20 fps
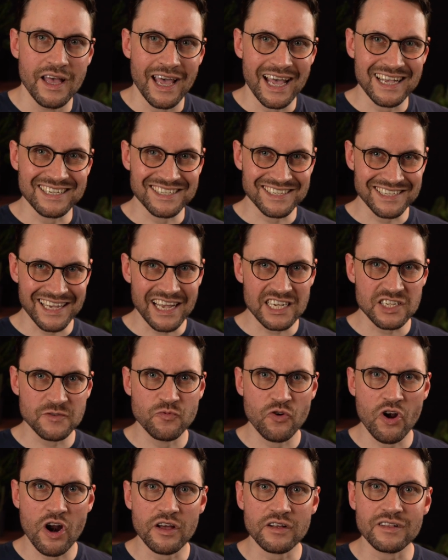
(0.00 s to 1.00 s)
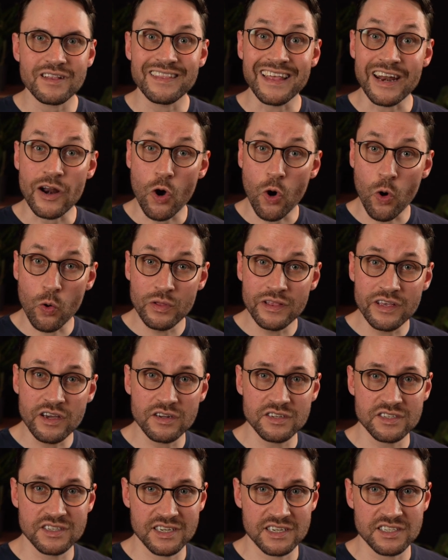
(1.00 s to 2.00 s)
A SaaS product that only
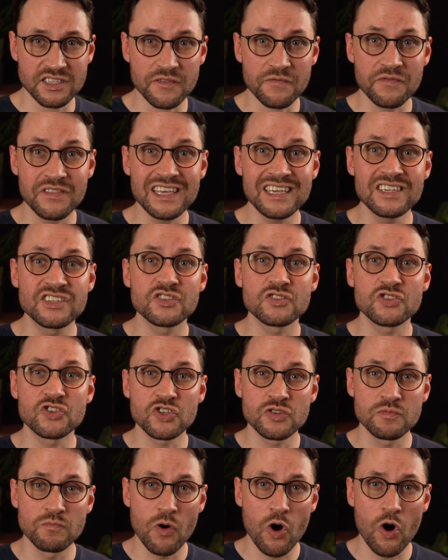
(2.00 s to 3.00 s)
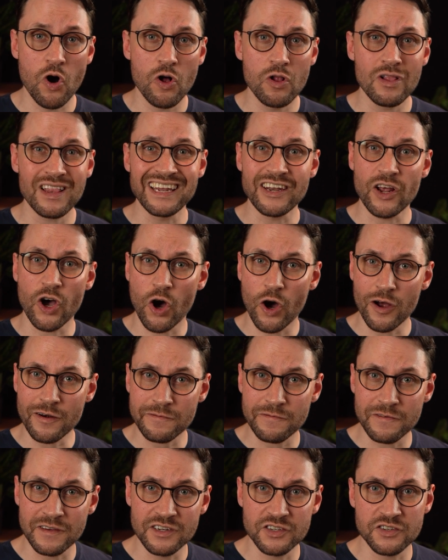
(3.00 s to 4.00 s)
consists of these small and
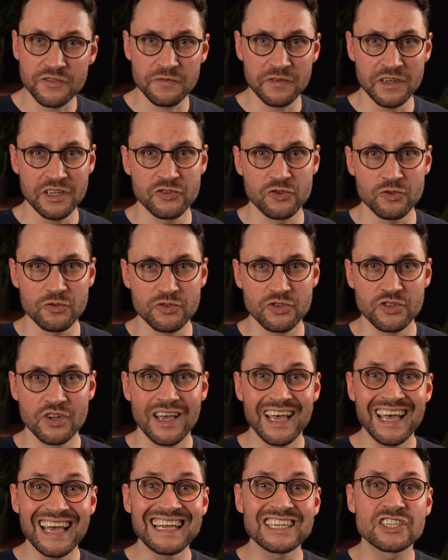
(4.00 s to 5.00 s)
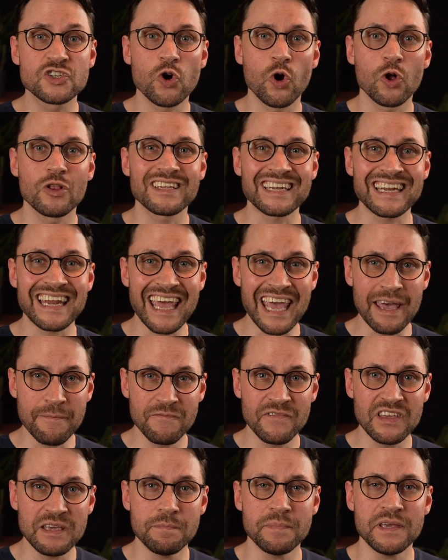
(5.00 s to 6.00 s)
unfinished features is called an
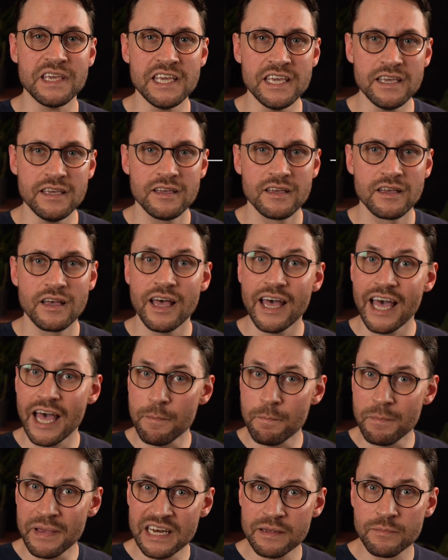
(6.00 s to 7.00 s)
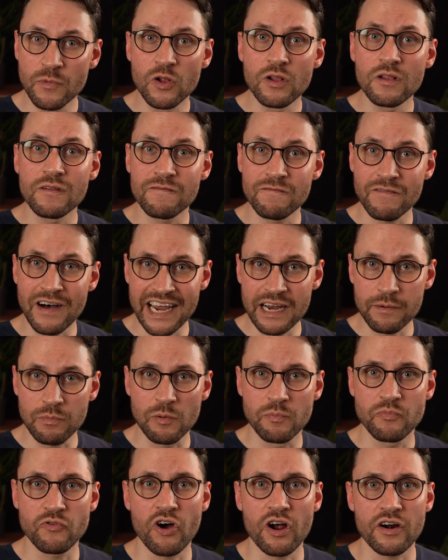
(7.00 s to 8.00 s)
MVP, a minimal
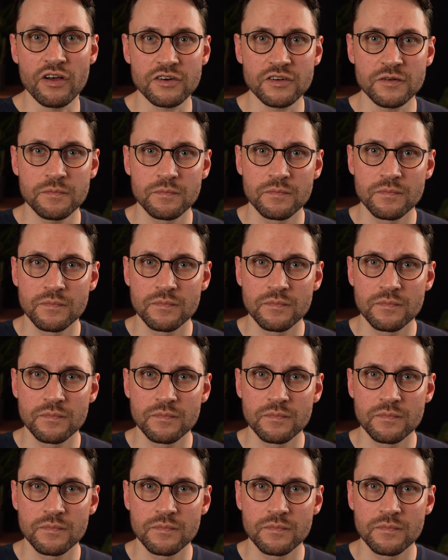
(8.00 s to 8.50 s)
viable product.